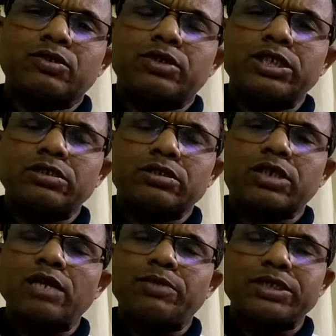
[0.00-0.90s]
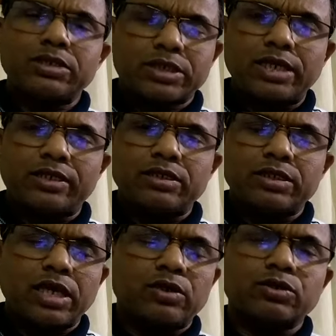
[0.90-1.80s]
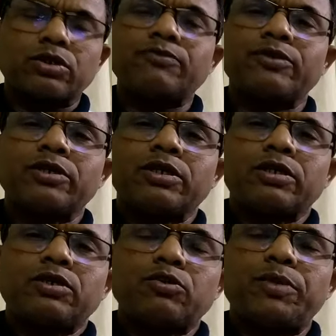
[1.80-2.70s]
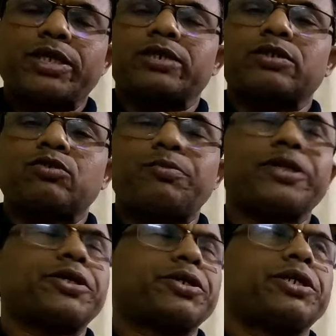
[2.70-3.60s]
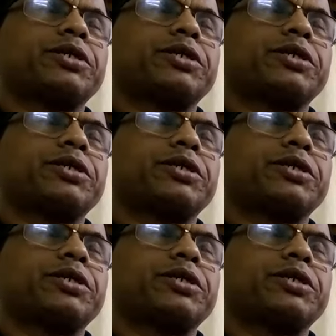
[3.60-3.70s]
So it is style balancing staling, is errors of duplication, duplicating